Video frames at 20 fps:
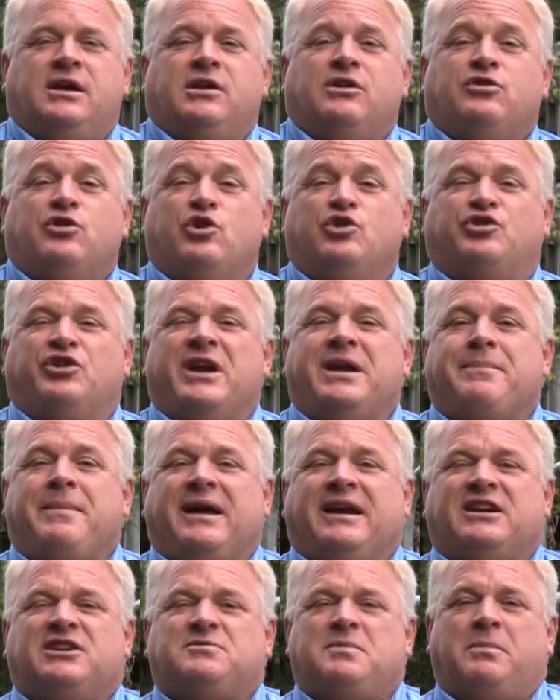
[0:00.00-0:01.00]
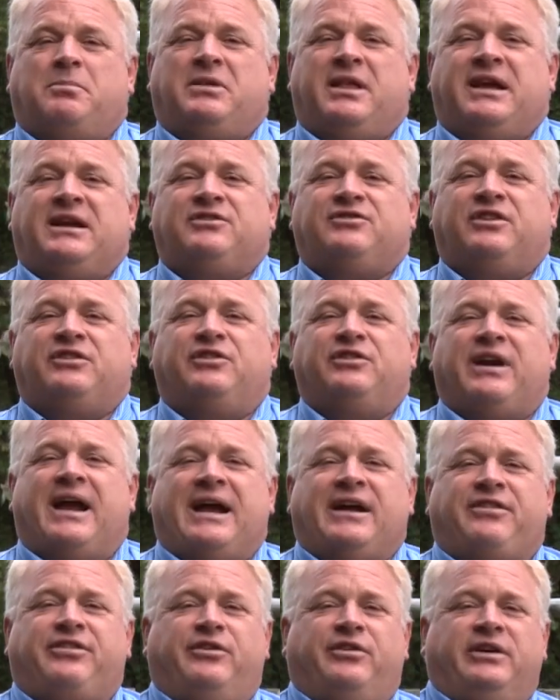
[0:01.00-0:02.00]
Nutrient management plans under
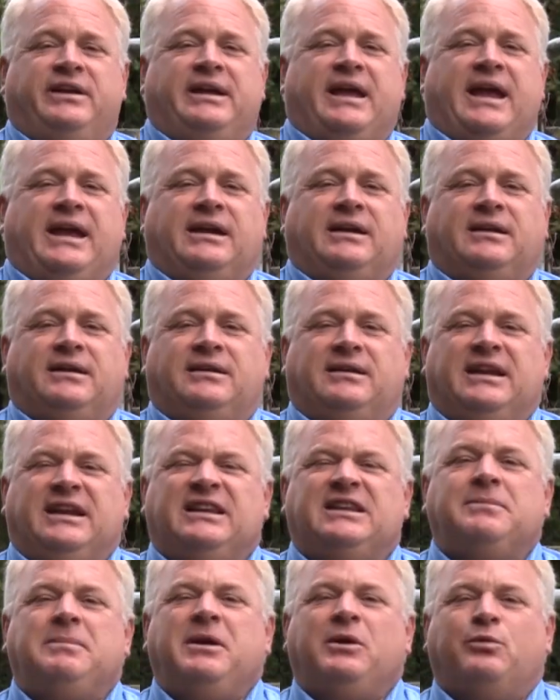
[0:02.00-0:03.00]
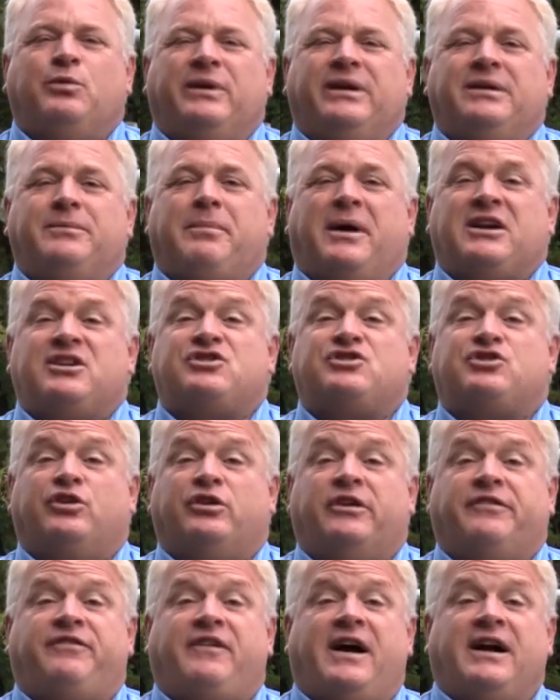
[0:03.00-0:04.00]
Act 38 need to be written by
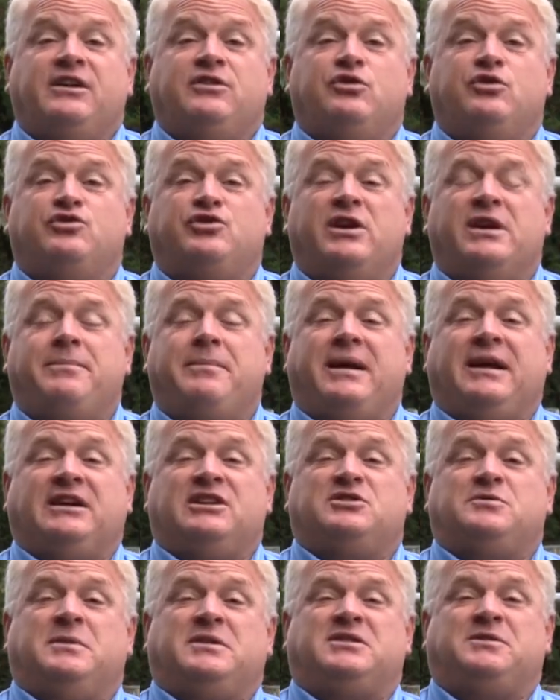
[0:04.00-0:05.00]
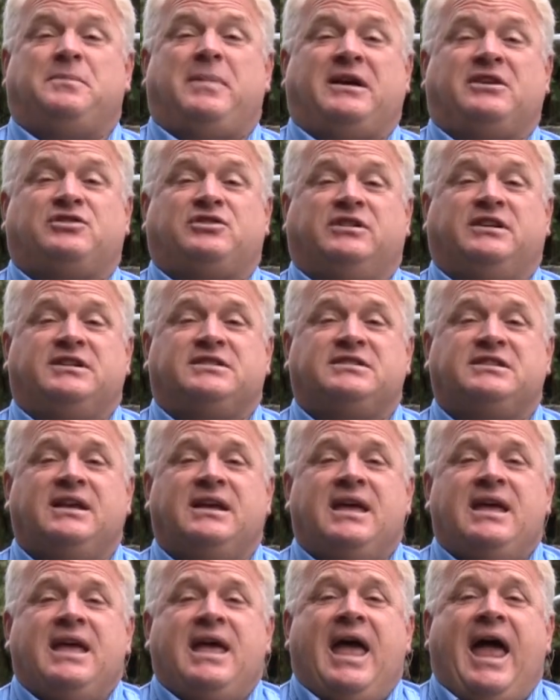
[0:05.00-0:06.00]
certified nutrient management specialists,
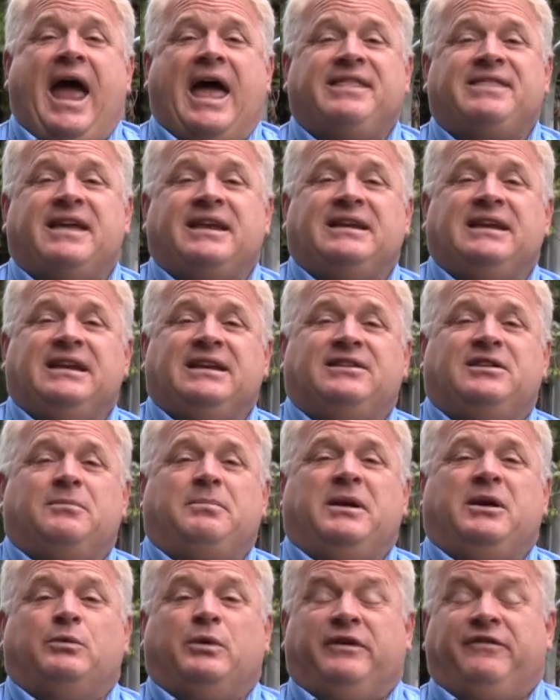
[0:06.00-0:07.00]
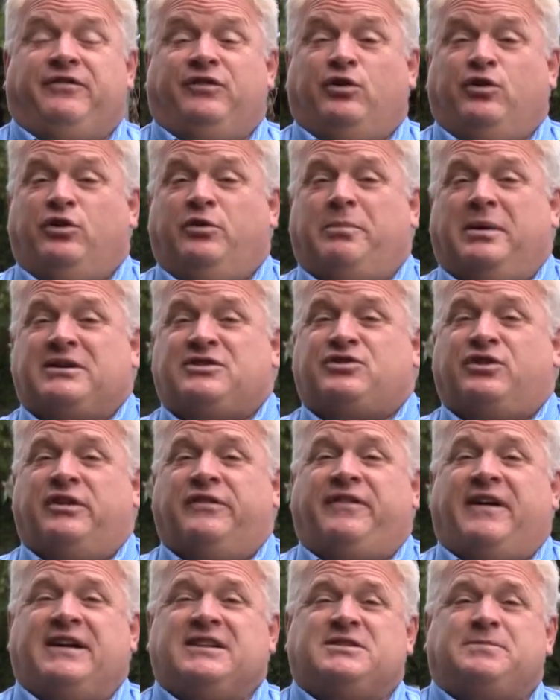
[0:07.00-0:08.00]
and they need to be reviewed by
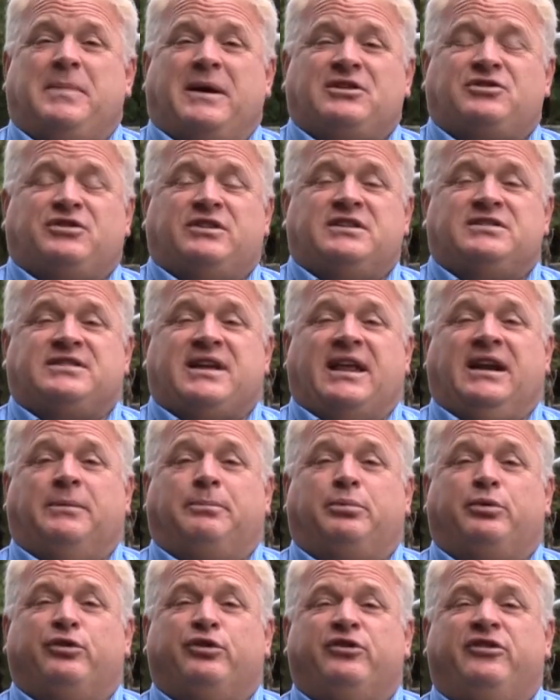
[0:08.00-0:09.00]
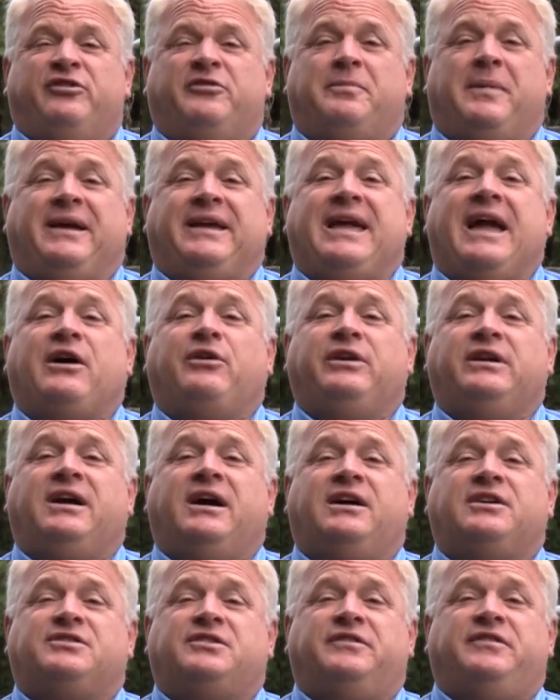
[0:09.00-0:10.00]
certified specialists and approved by county
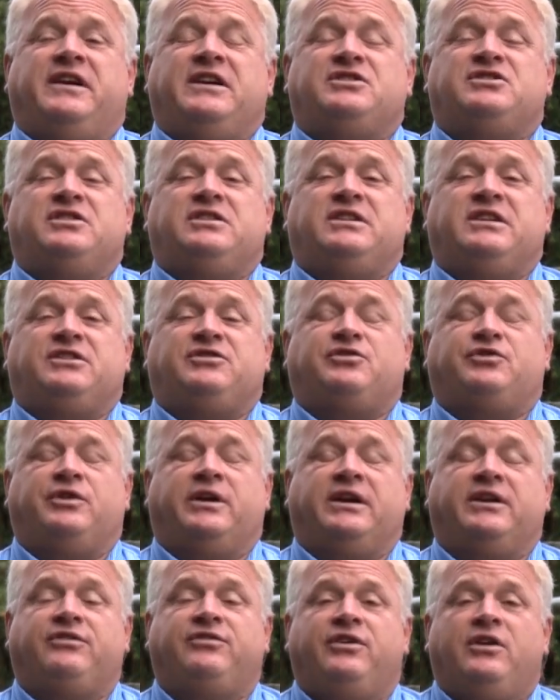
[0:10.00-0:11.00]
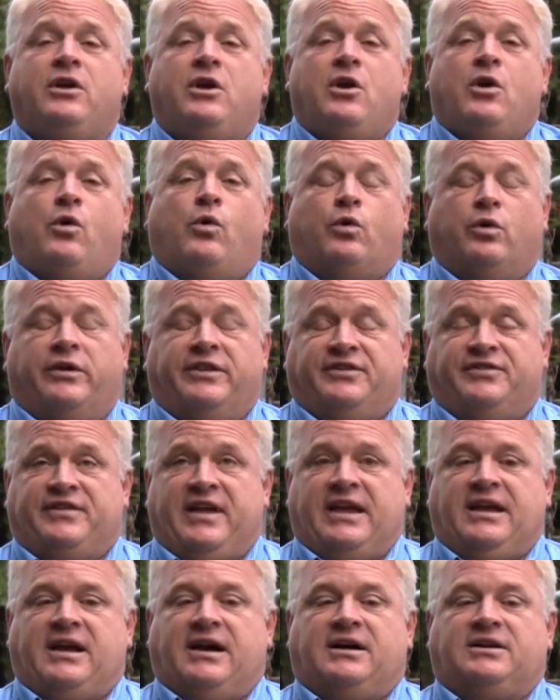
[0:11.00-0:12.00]
conservation districts or the
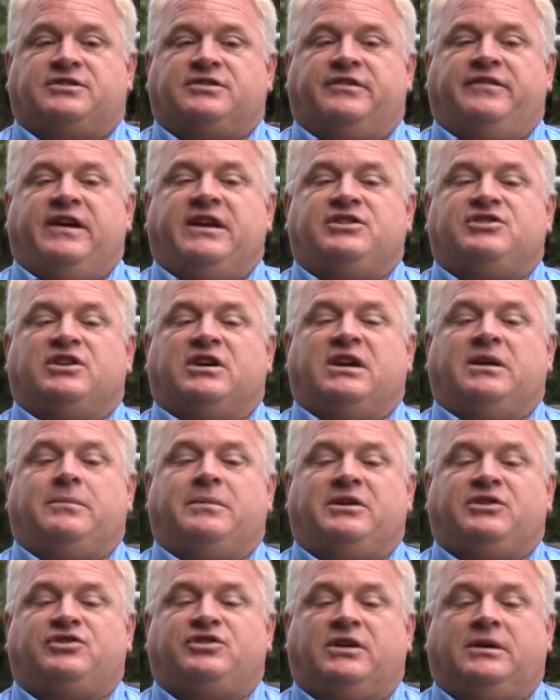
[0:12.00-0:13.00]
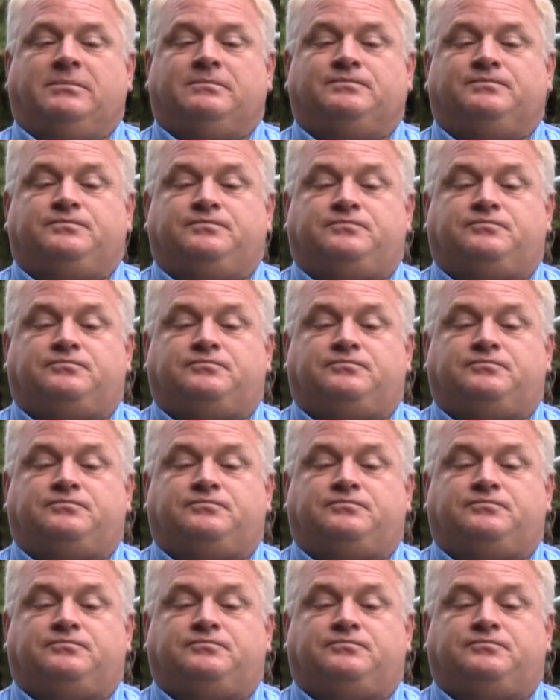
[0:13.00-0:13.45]
State Conservation Commission.